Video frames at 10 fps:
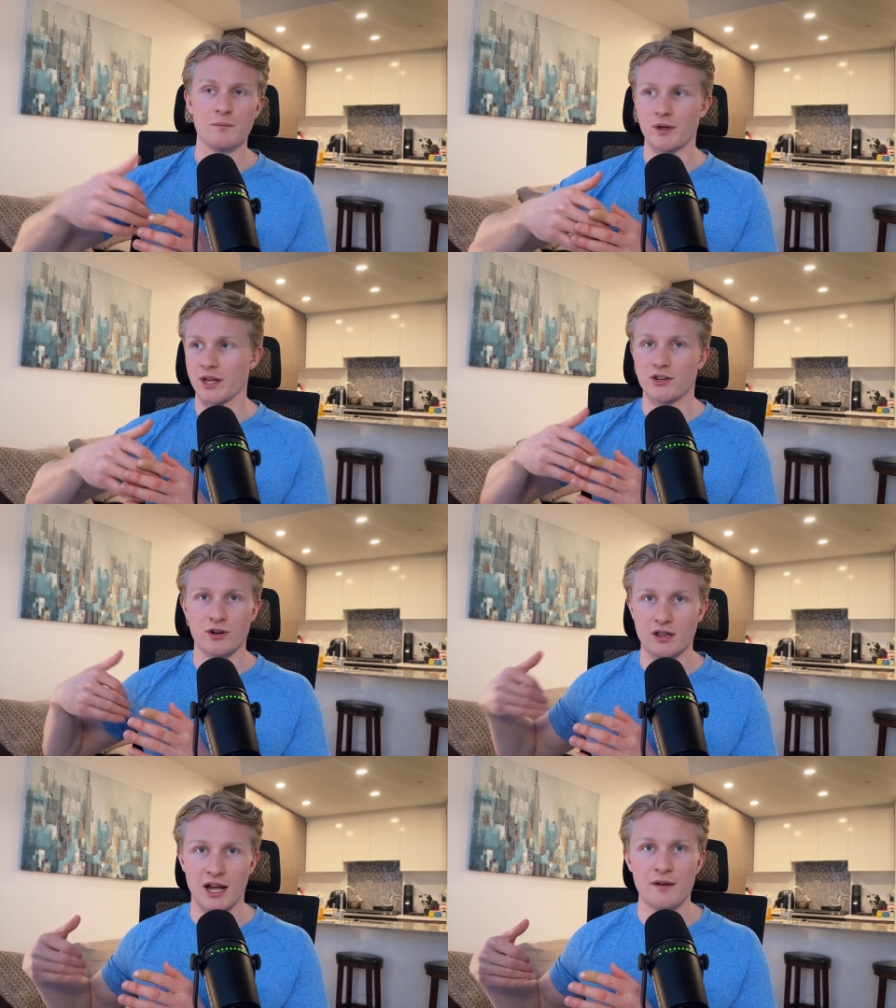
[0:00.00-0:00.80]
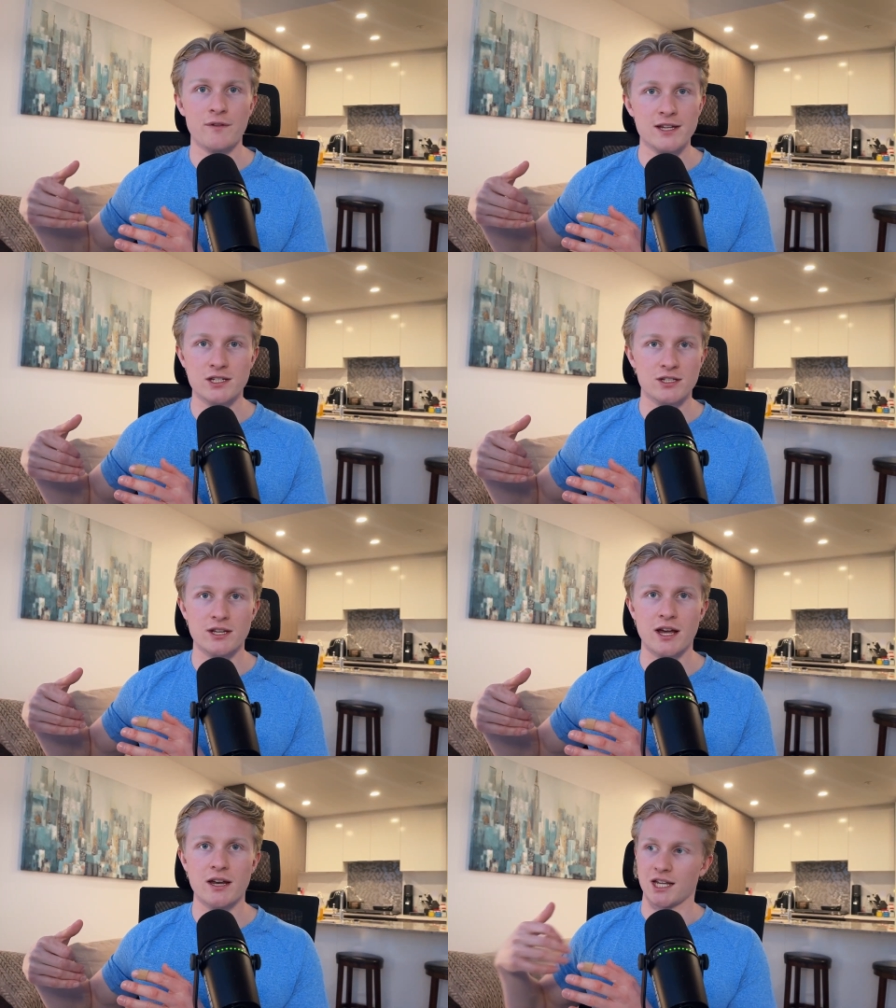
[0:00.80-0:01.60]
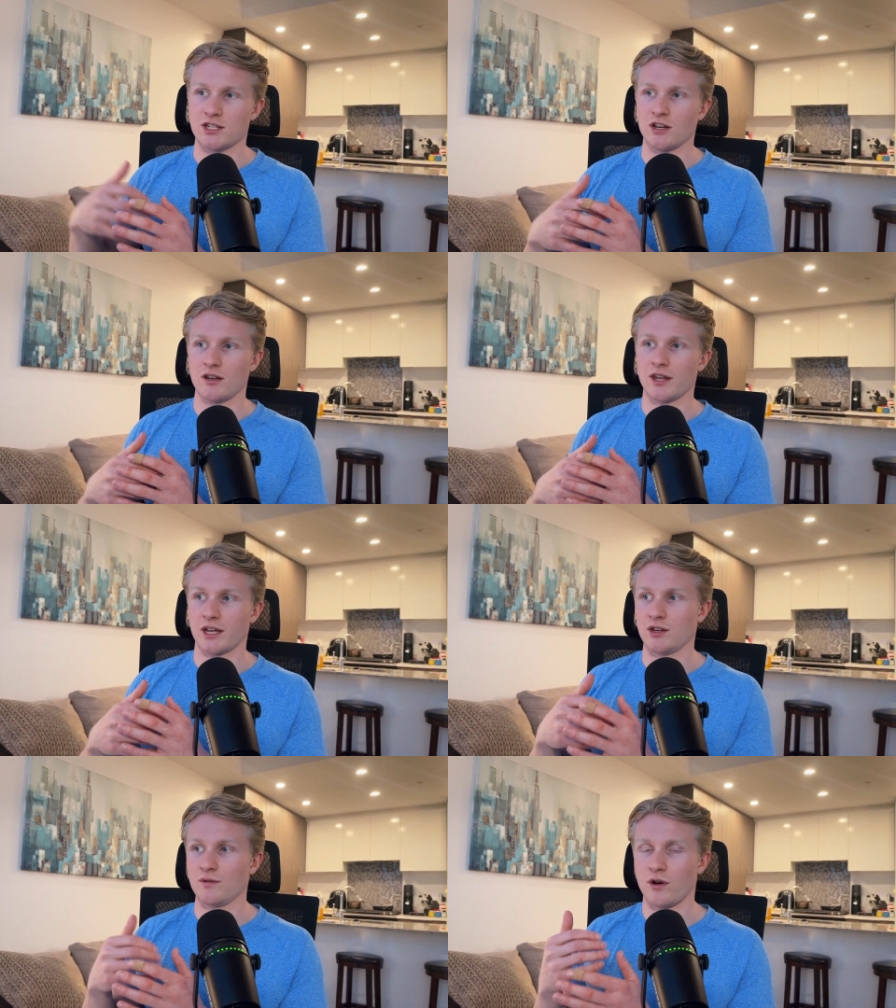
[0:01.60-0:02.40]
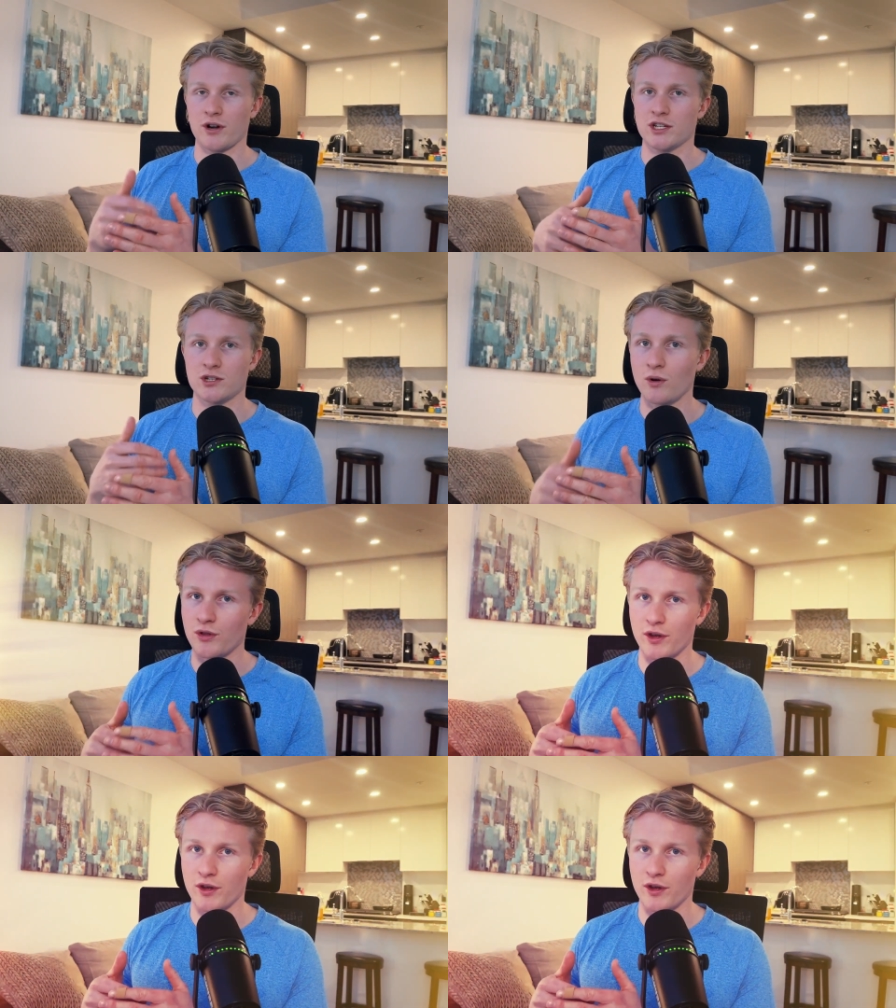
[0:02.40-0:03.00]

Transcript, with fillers: but like your client facing side, it's like you've already sold